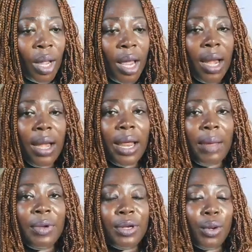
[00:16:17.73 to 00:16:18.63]

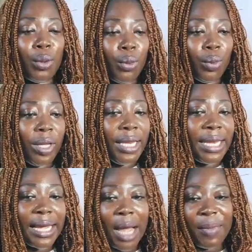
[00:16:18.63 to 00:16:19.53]
Let me know in
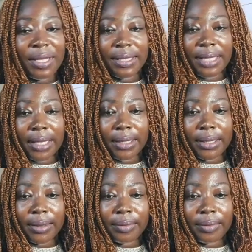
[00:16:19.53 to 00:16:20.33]
the comment section.